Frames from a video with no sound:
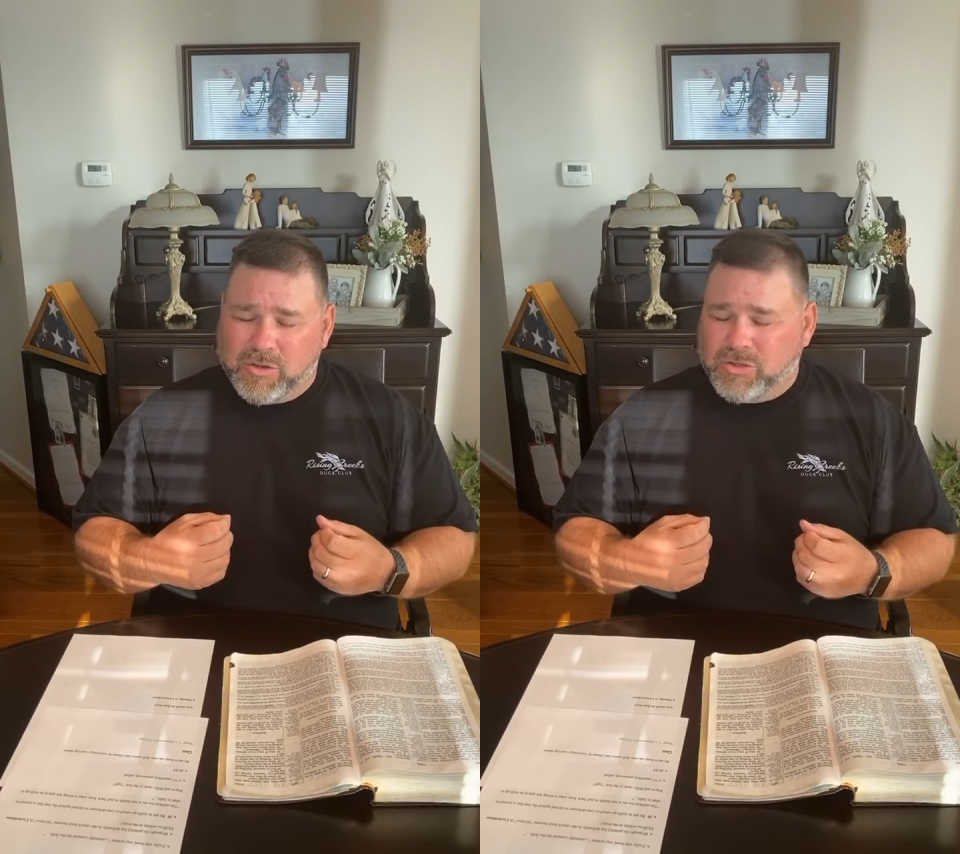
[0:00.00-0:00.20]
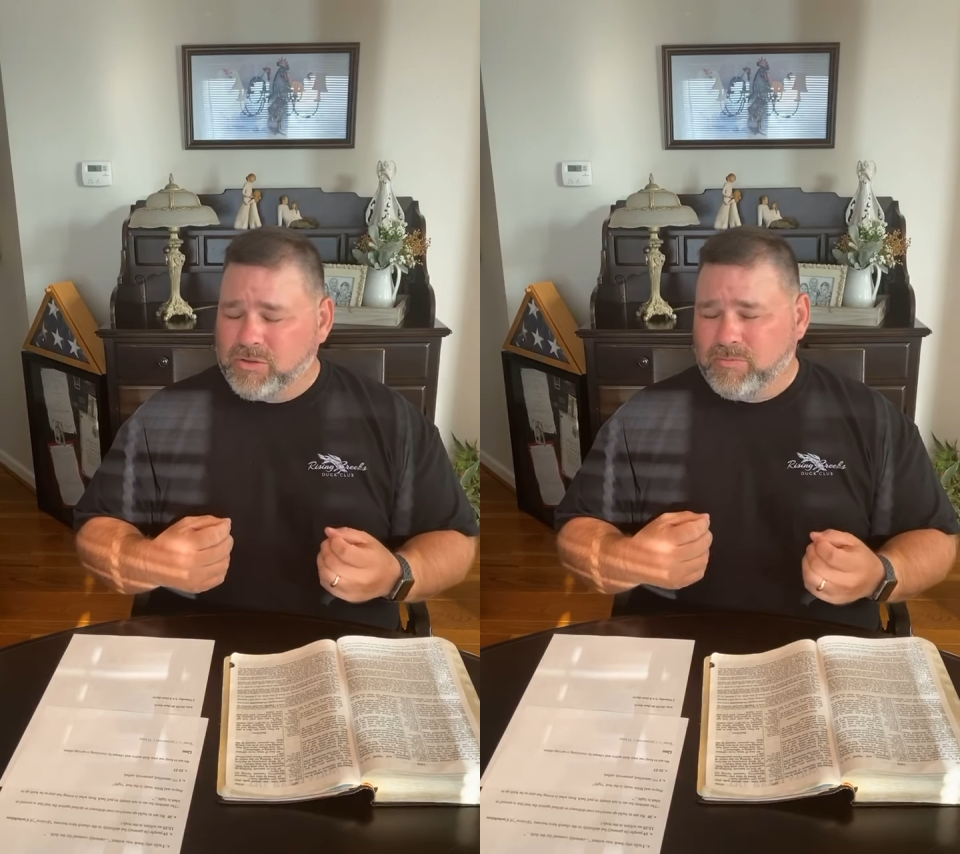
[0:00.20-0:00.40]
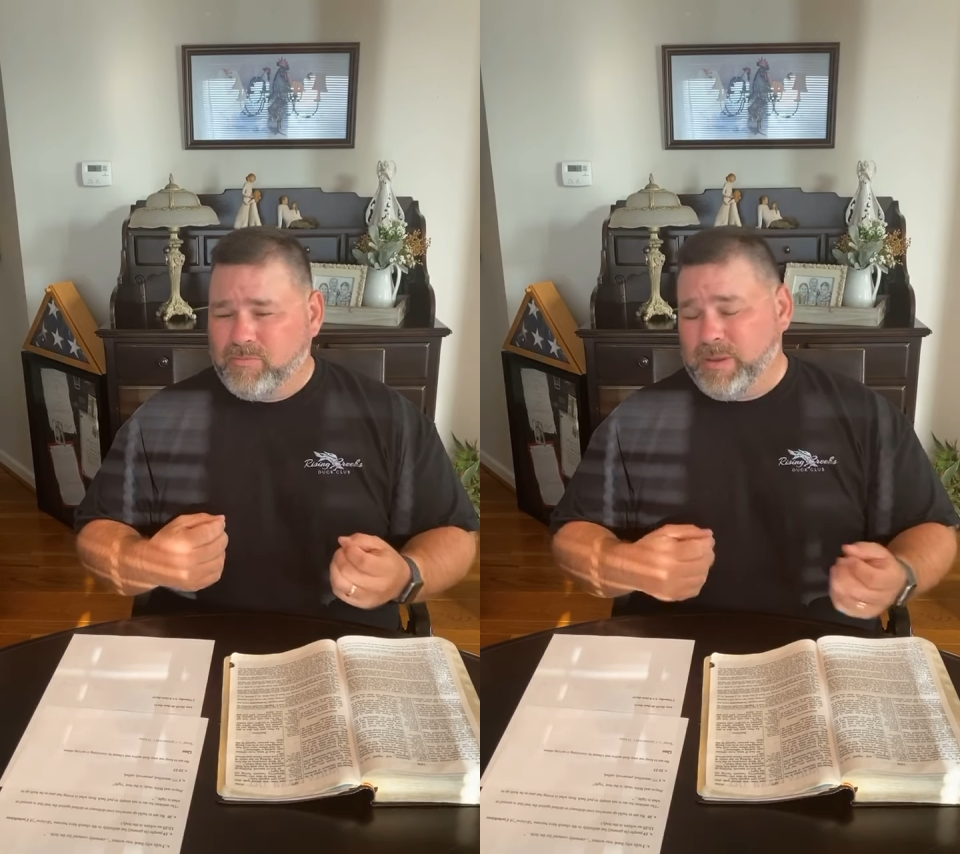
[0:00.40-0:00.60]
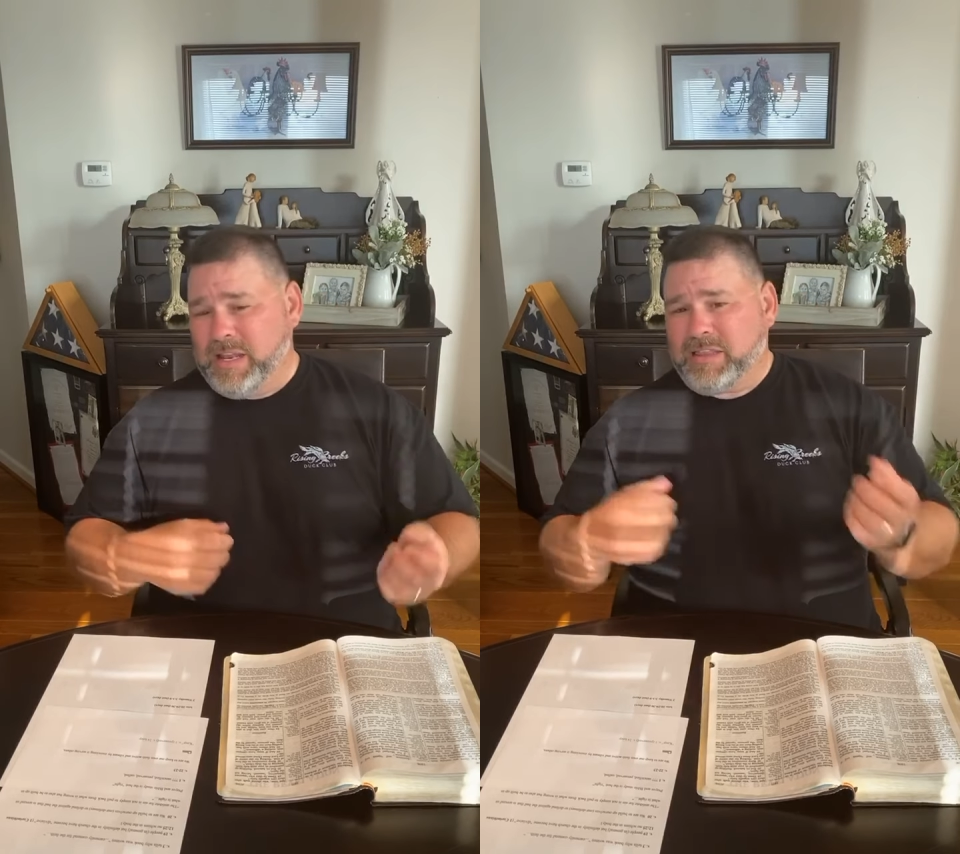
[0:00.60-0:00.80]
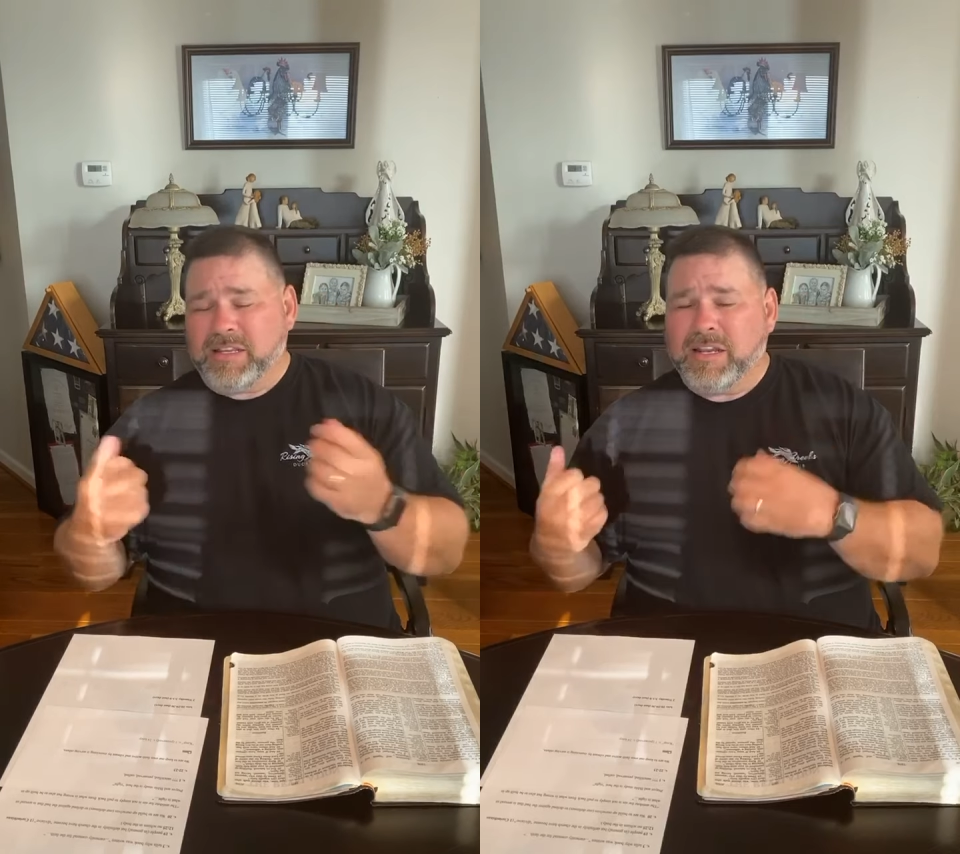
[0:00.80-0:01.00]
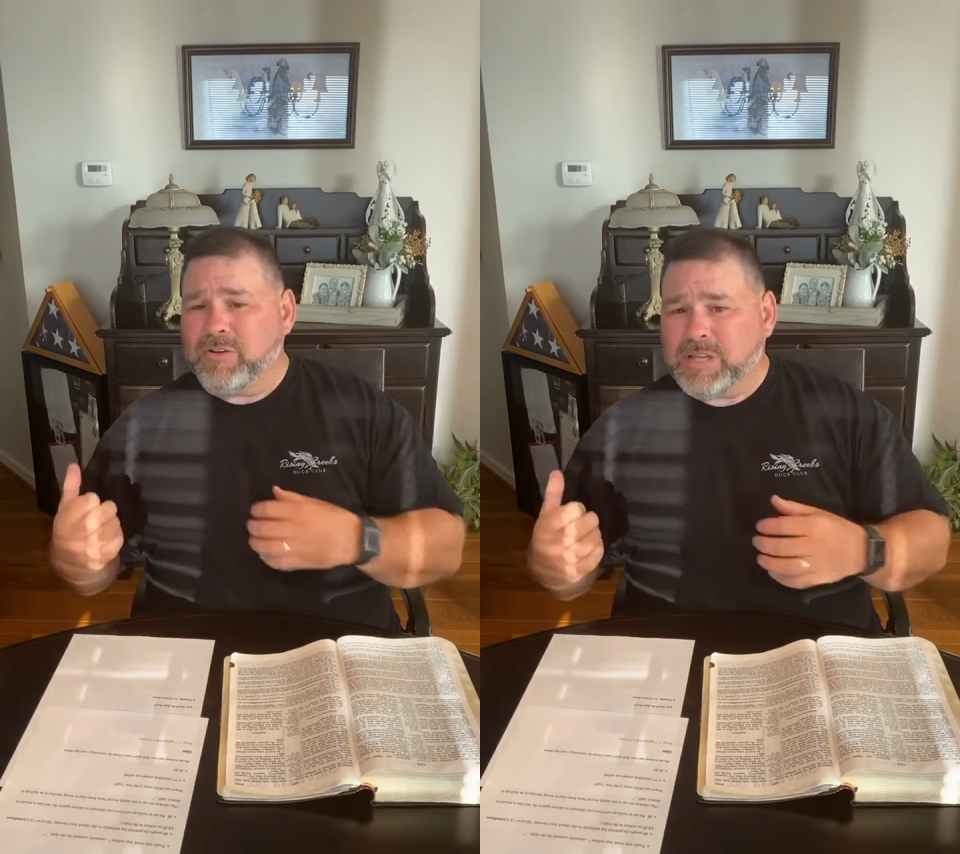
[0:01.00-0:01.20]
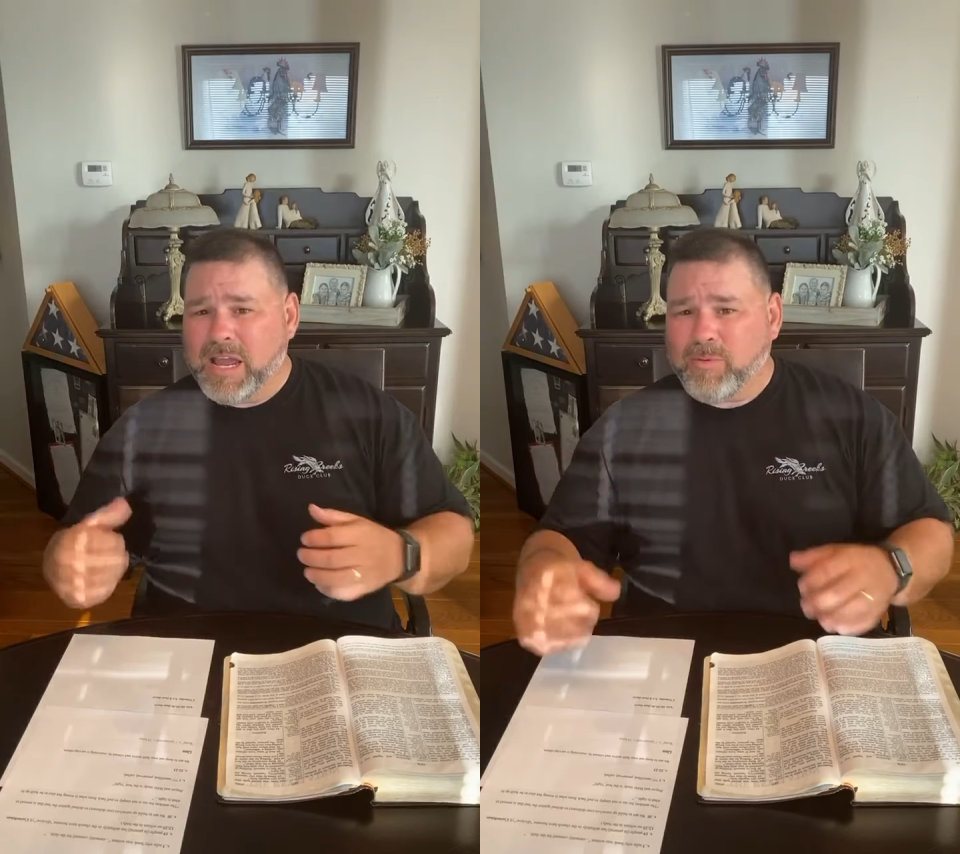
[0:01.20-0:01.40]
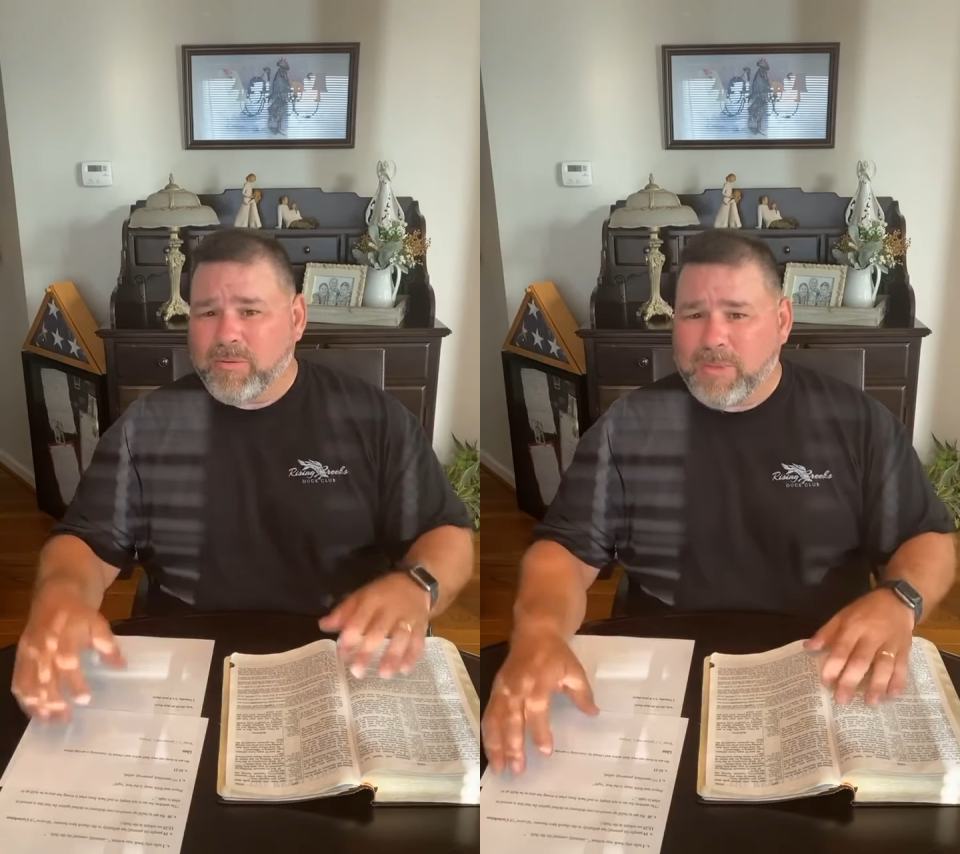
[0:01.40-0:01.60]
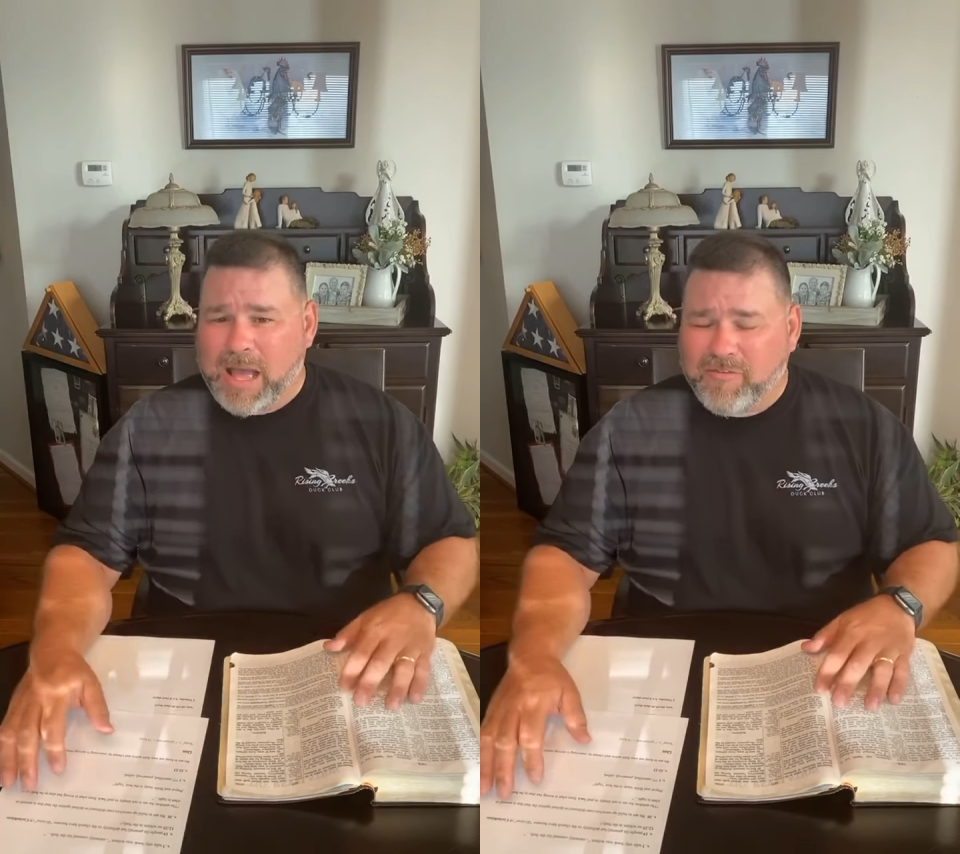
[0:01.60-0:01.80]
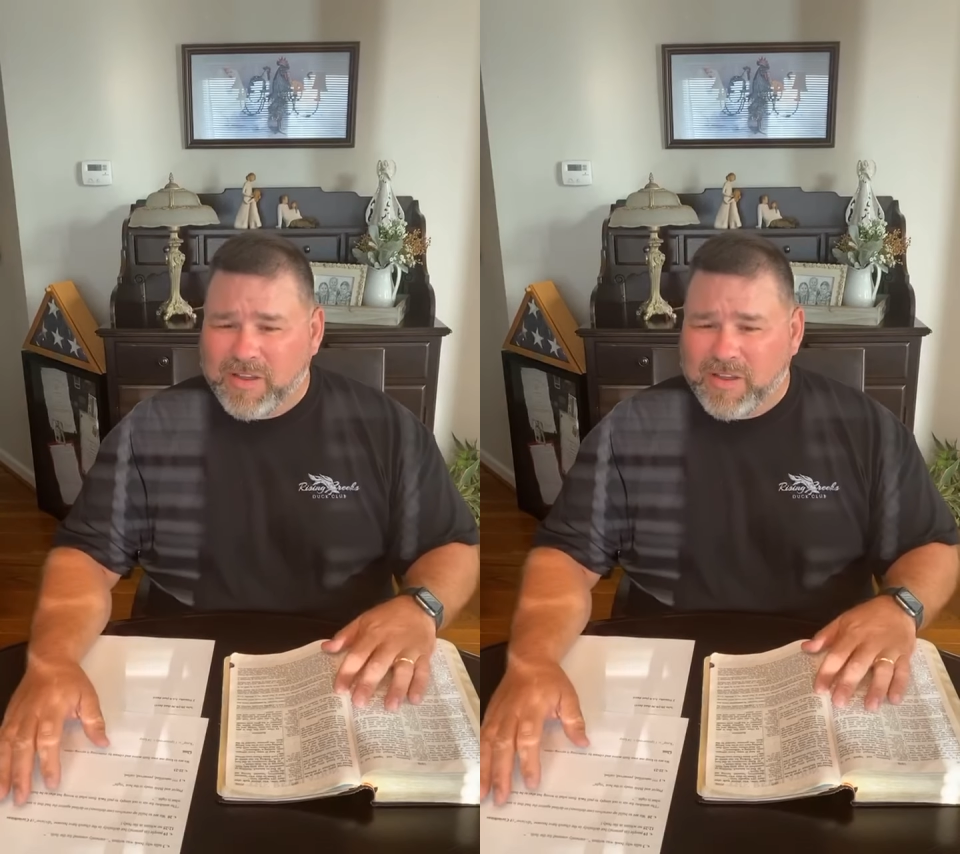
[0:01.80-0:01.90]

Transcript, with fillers: you should have been at the dinner table with my